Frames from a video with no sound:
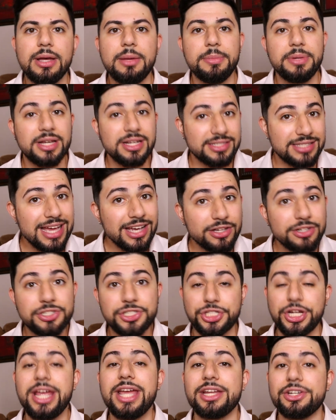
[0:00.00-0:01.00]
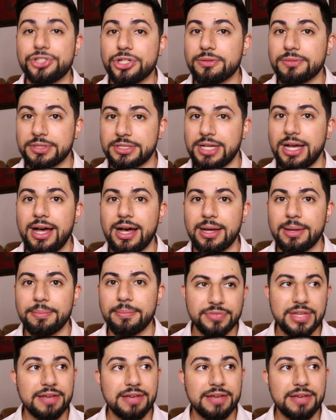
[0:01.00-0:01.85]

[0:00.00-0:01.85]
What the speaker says: because that could change over time.